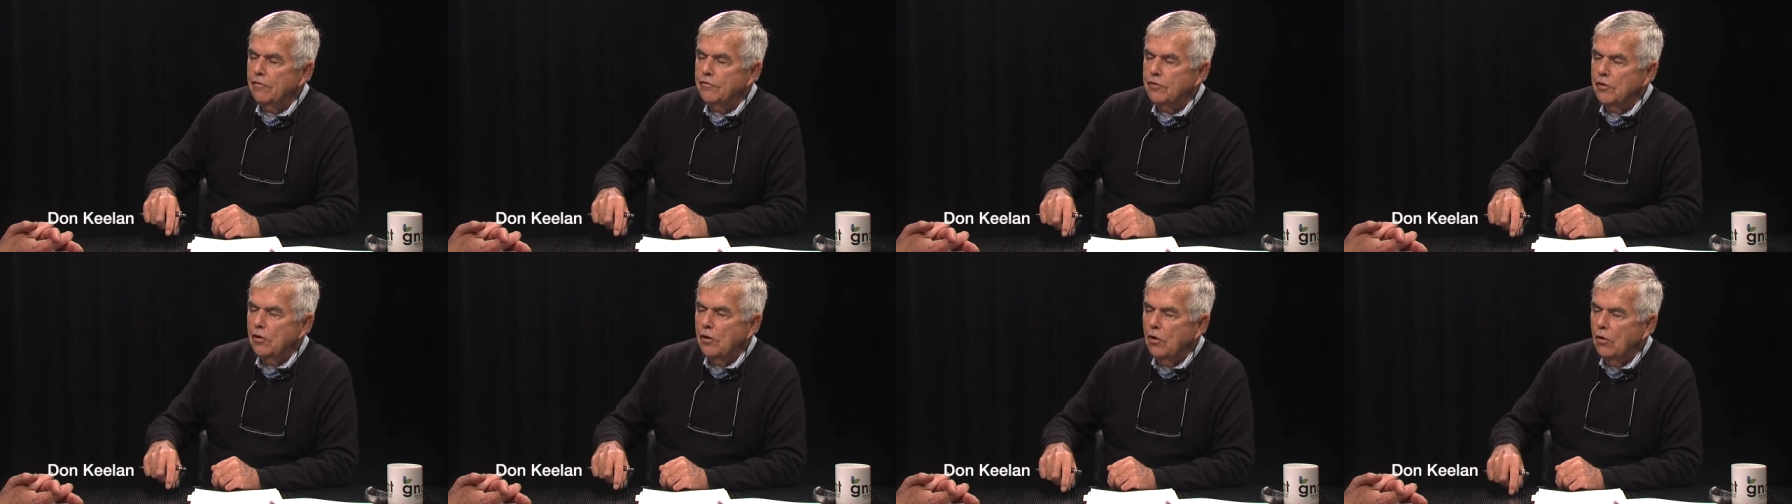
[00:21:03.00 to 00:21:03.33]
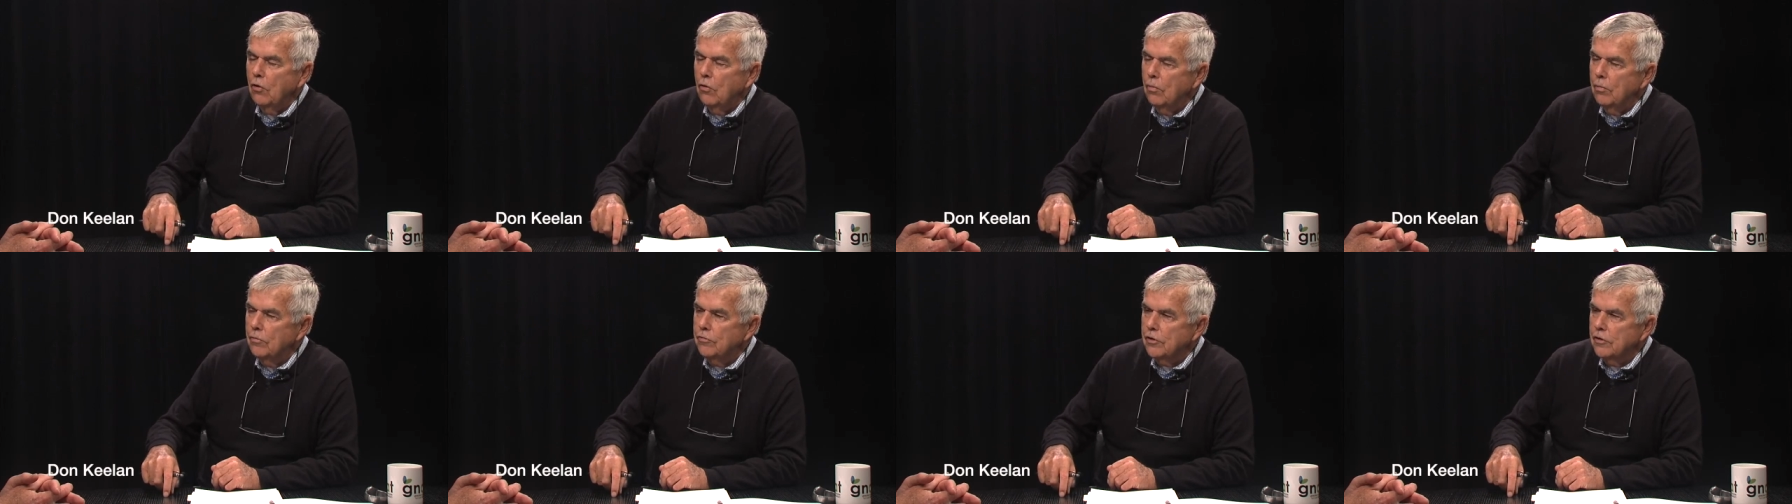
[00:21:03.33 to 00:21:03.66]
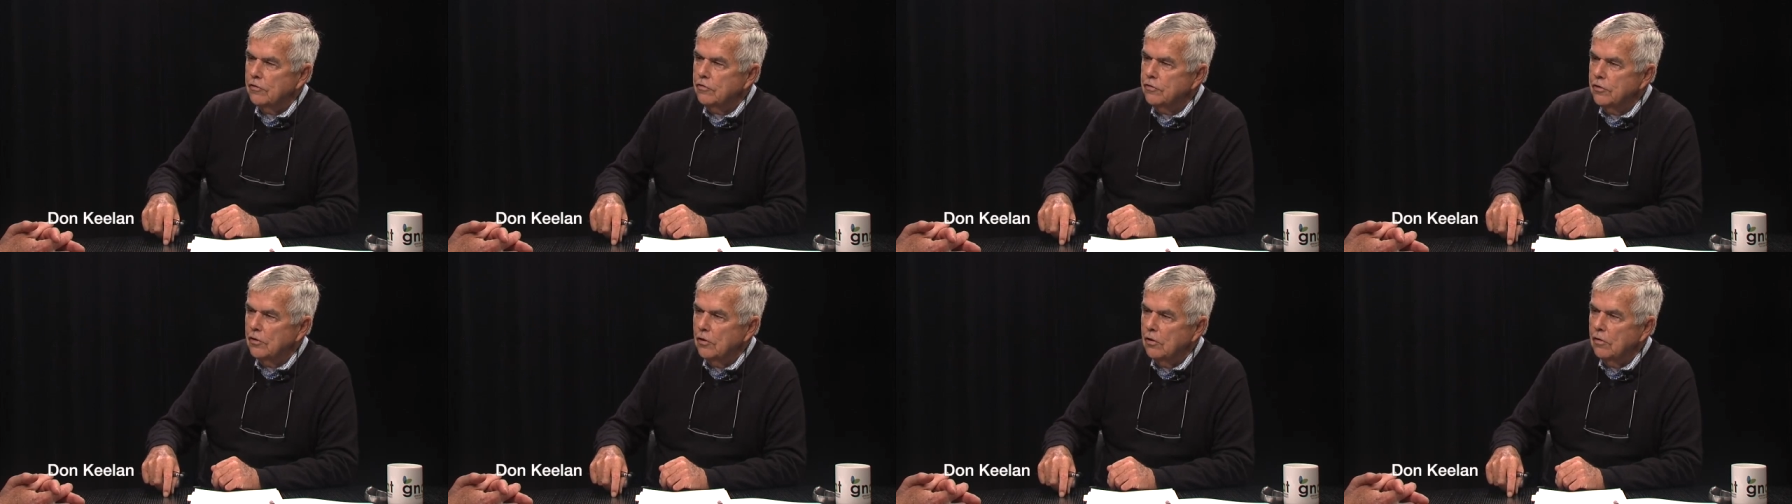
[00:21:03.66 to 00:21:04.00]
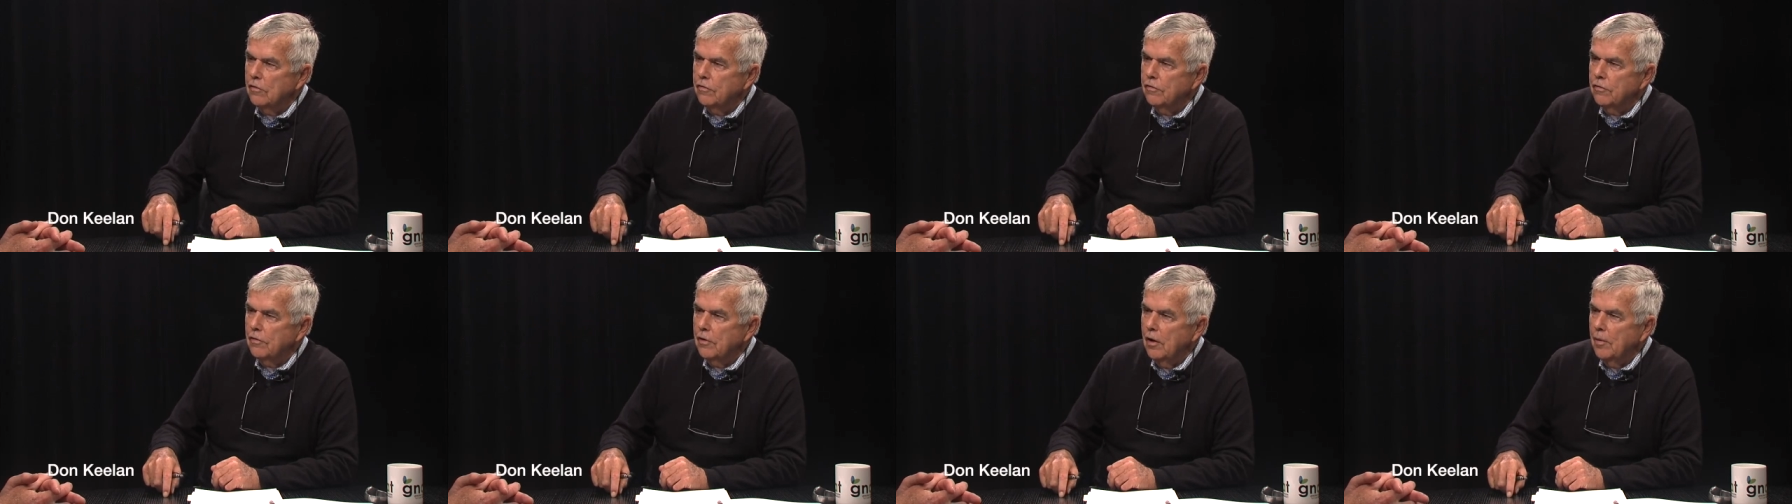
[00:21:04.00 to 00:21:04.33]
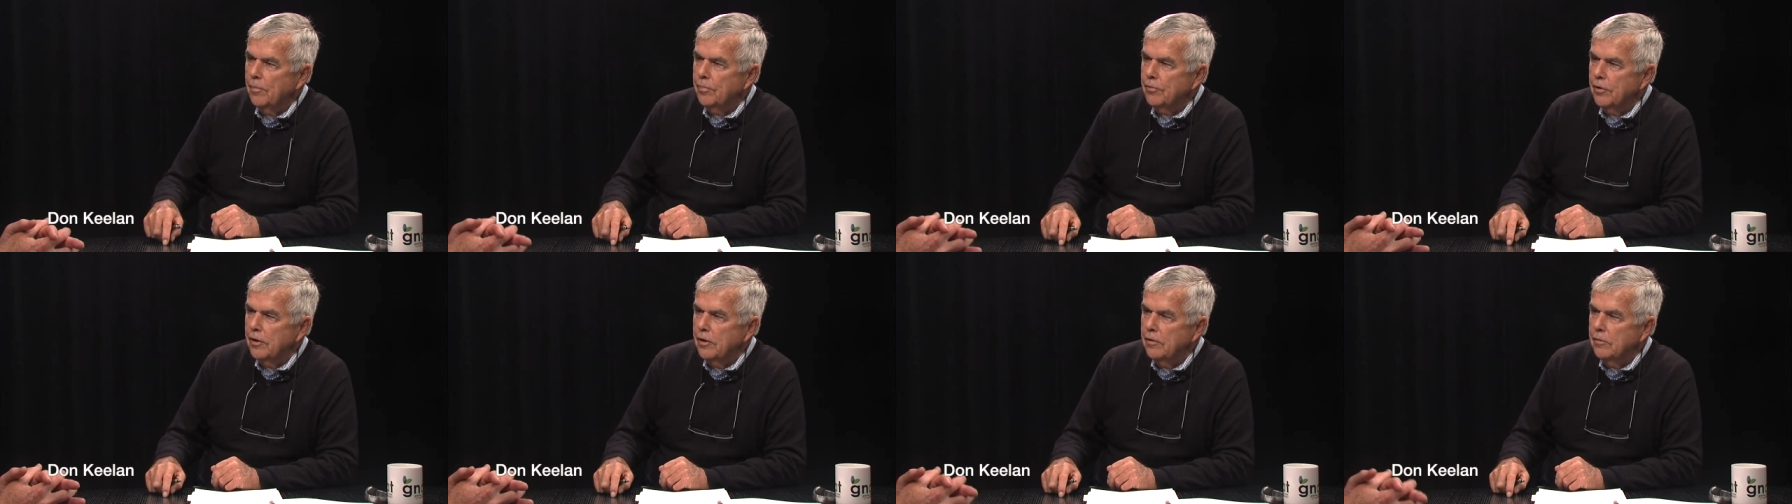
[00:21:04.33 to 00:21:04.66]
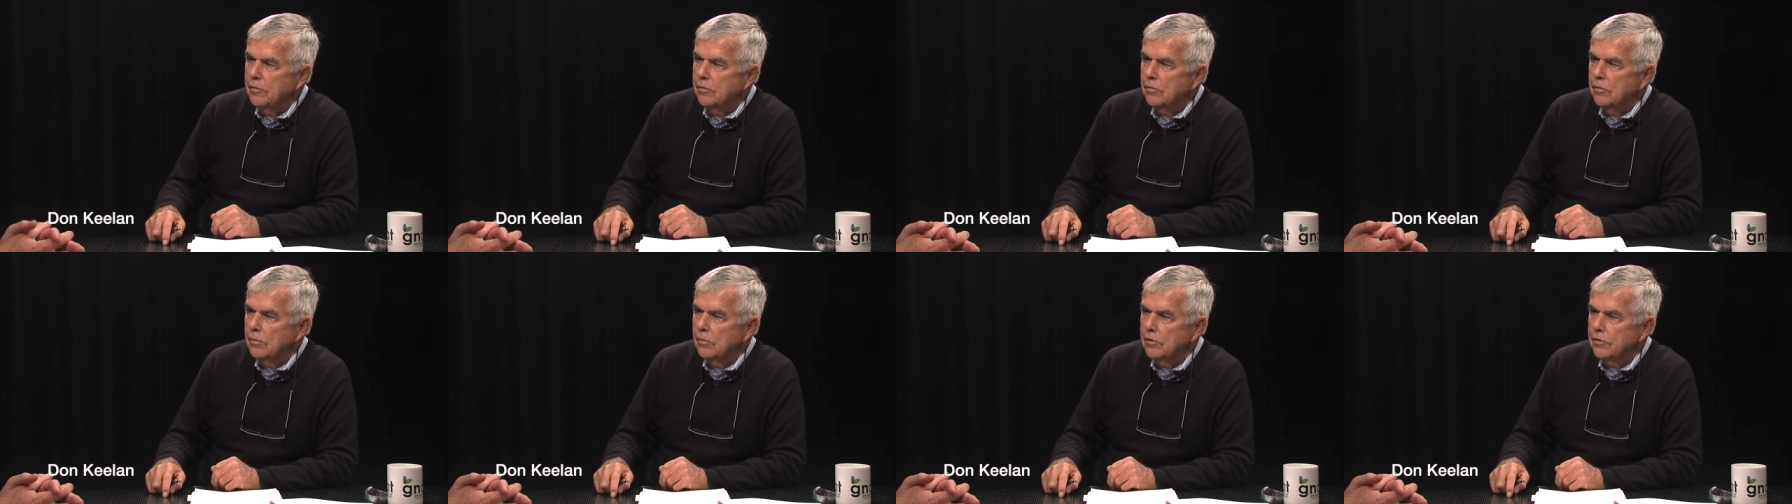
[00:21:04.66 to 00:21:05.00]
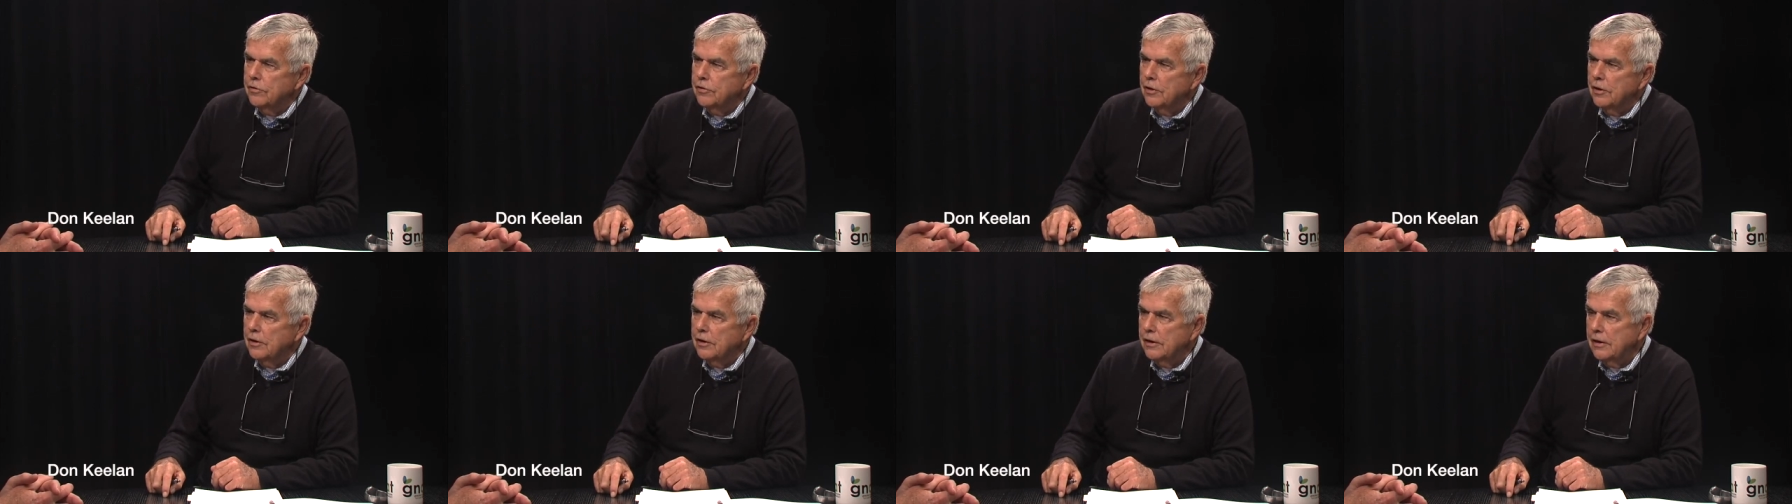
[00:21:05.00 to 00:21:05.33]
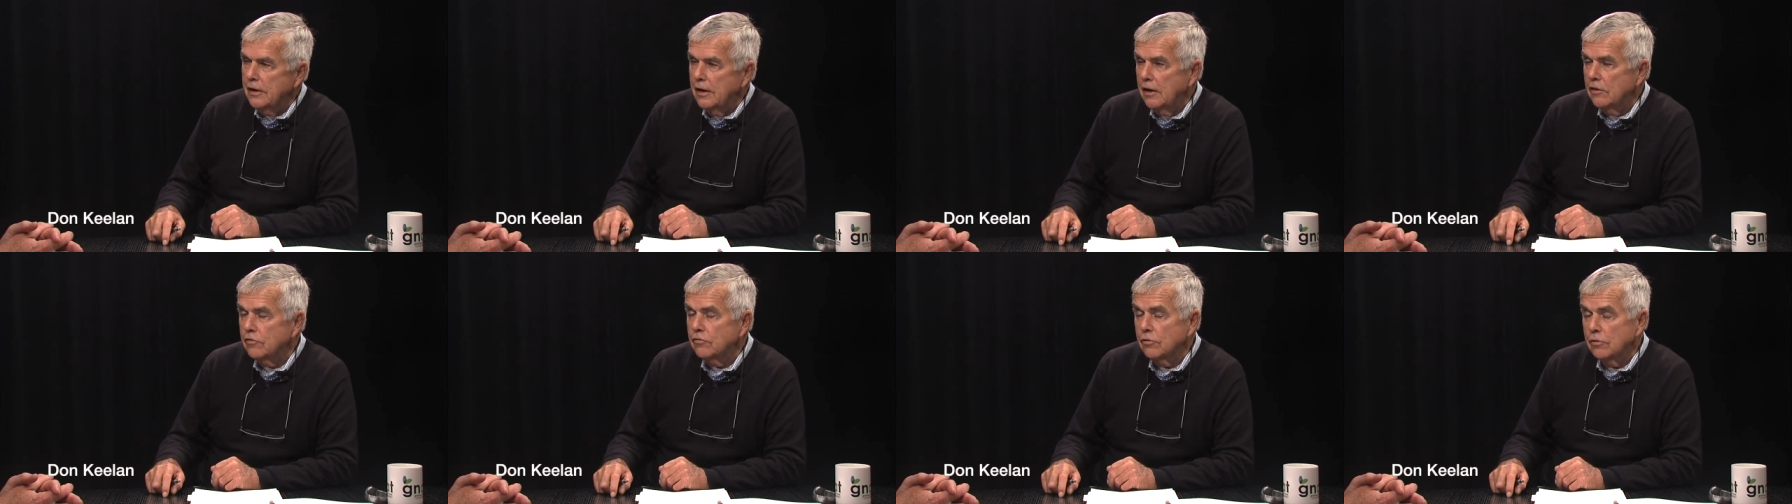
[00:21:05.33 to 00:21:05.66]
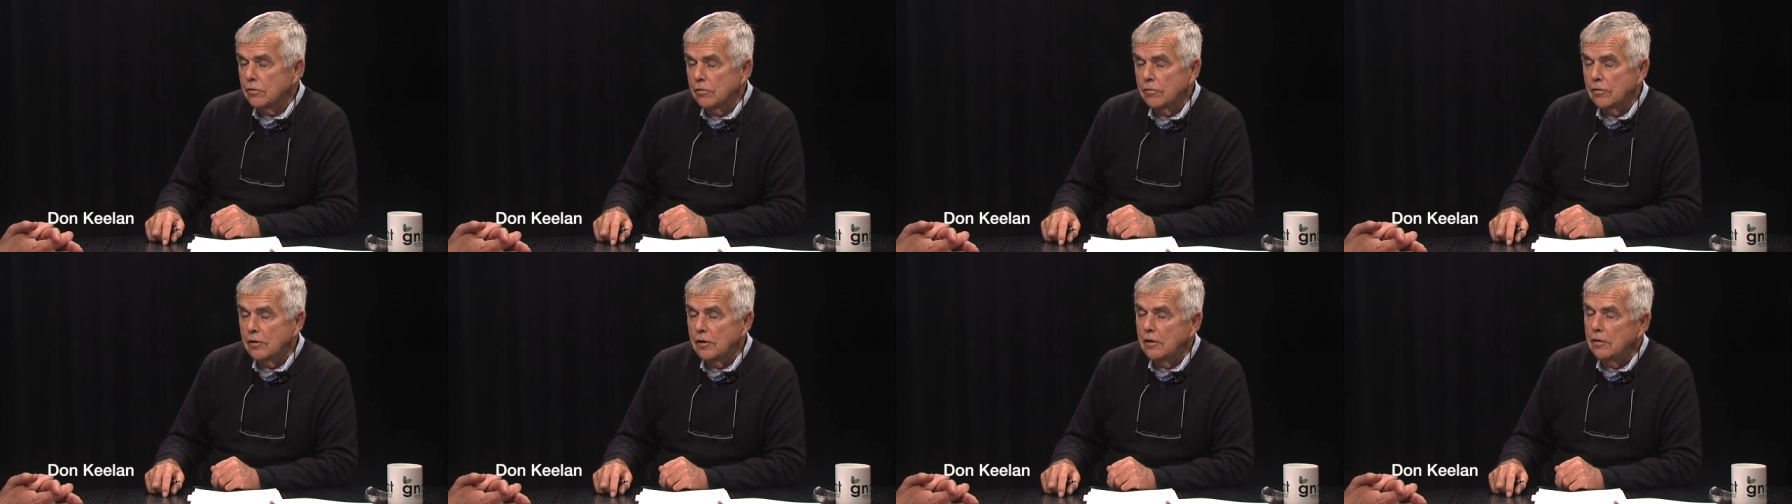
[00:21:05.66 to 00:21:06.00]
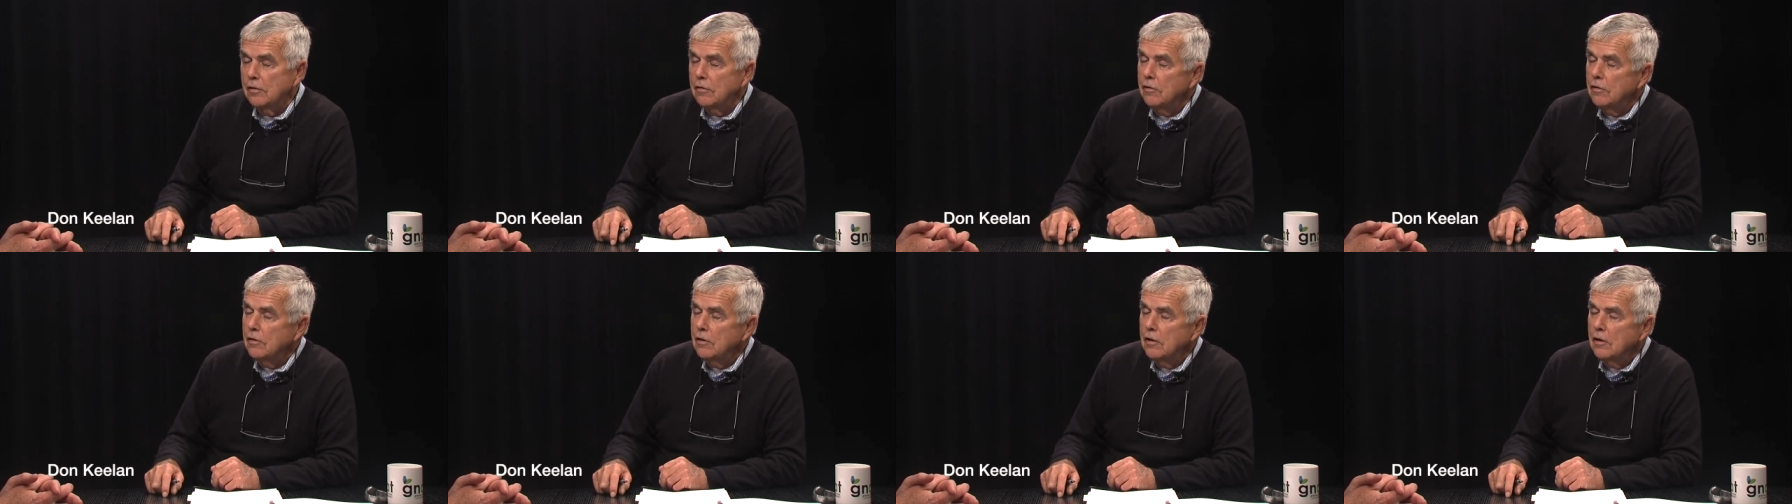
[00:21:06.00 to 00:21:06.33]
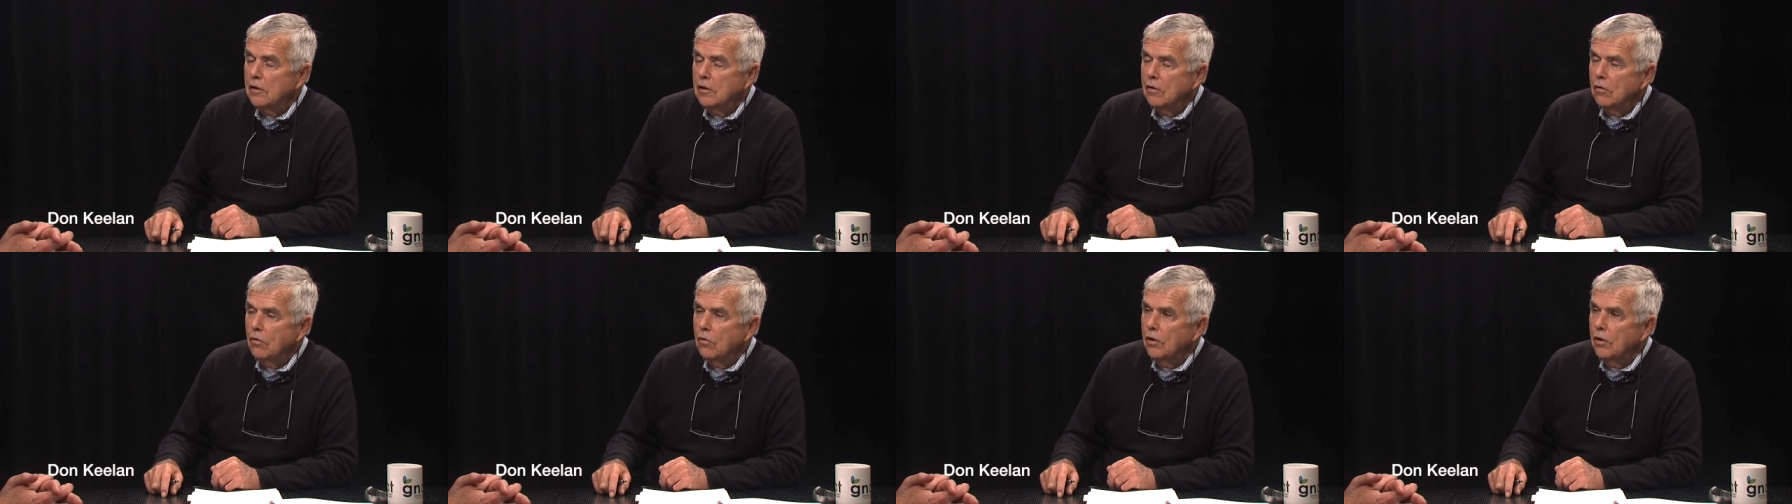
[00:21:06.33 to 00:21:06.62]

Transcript: the homes are still operating with uh, gas or uh, oil?